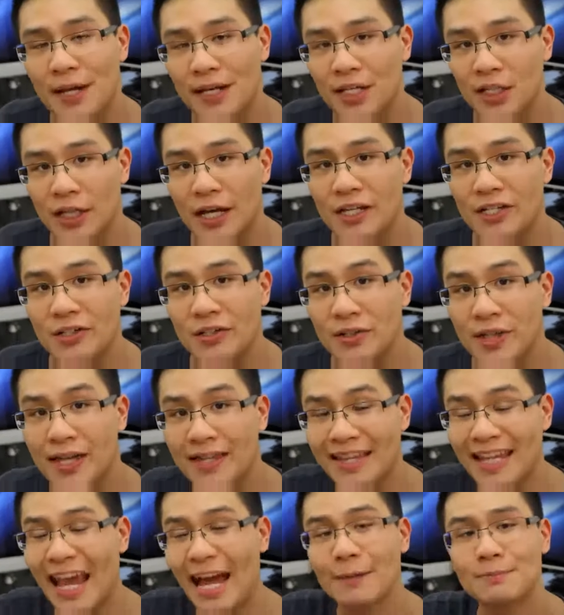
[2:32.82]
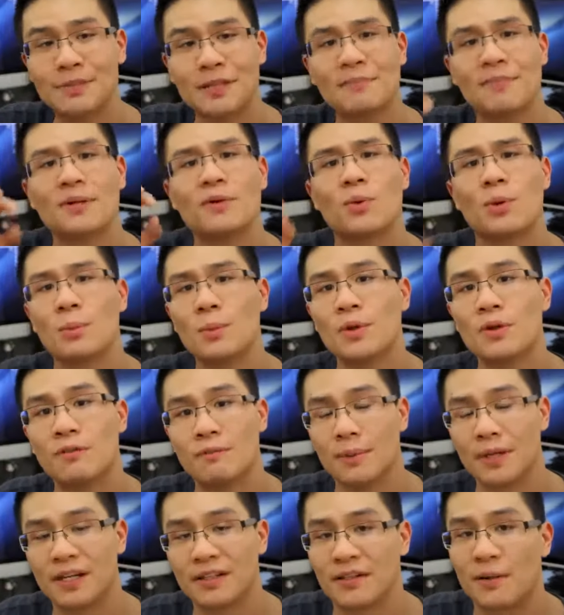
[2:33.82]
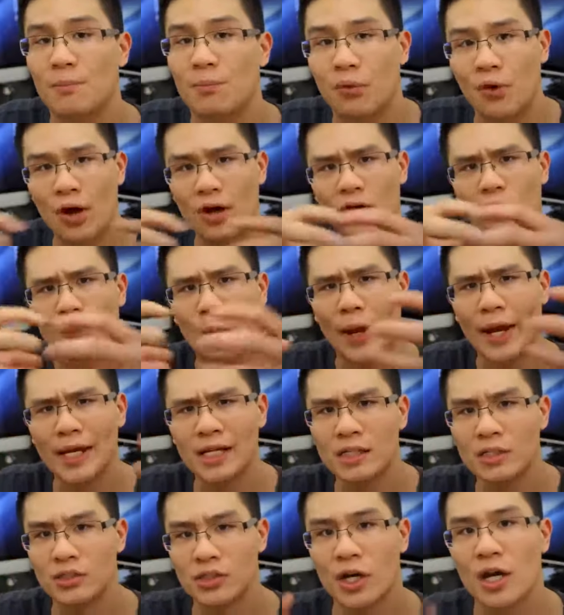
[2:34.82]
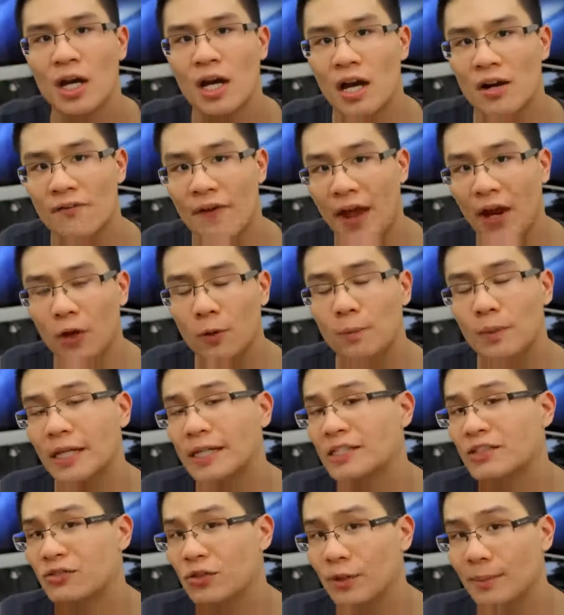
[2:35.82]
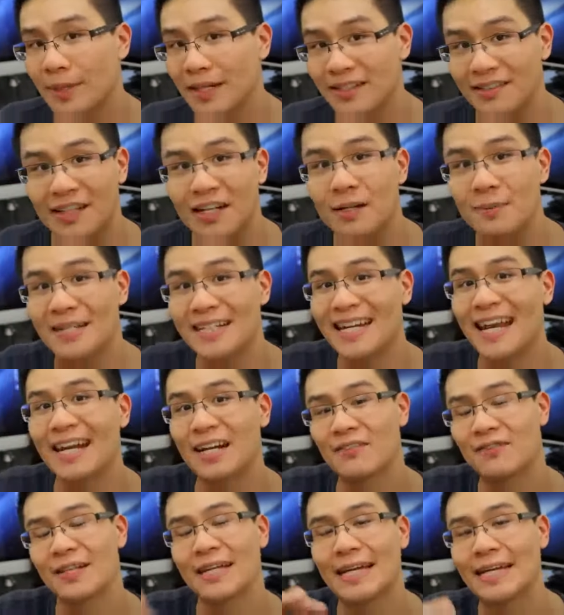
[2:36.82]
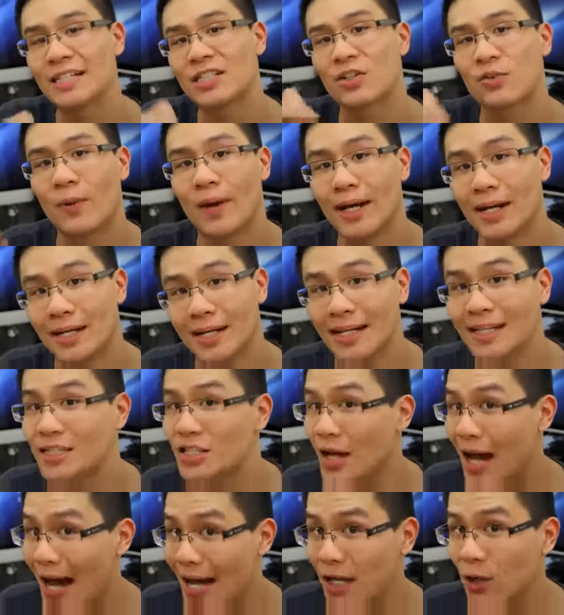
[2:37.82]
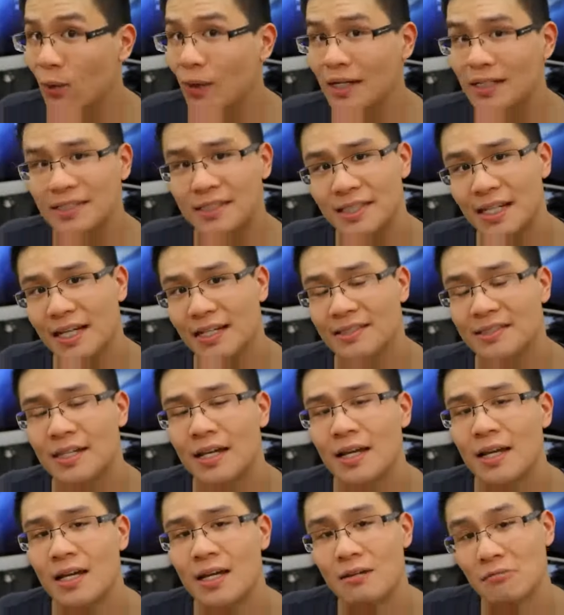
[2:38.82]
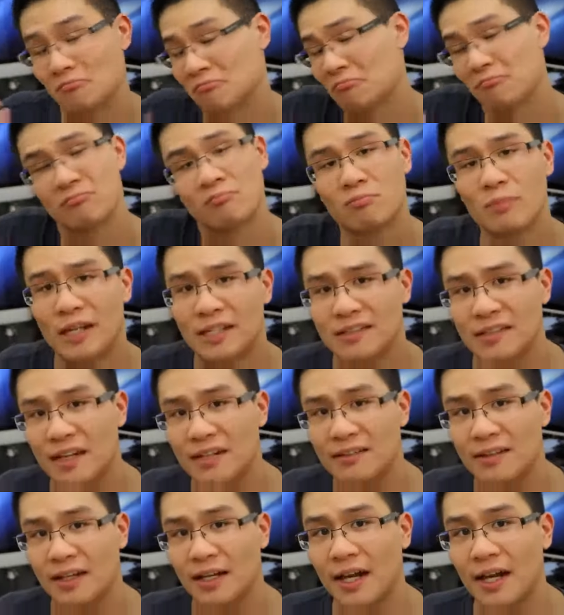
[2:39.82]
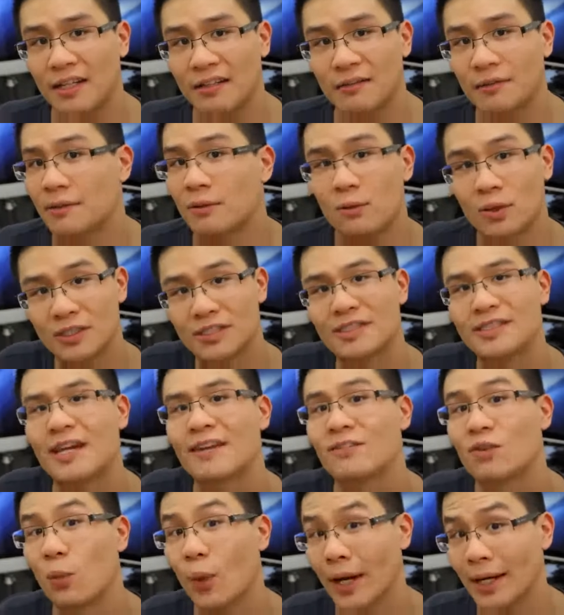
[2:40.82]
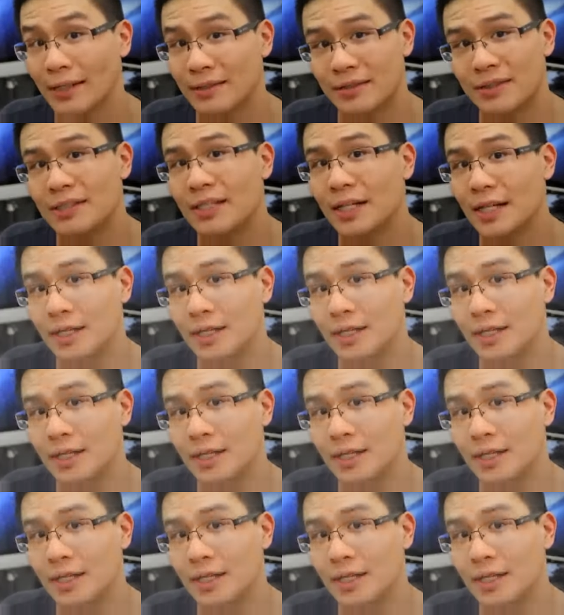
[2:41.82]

of speculation that the apps have been removed because a broader range of AirPlay streaming is going to be natively integrated into iOS 6. Makes sense, I guess. We'll just have to wait and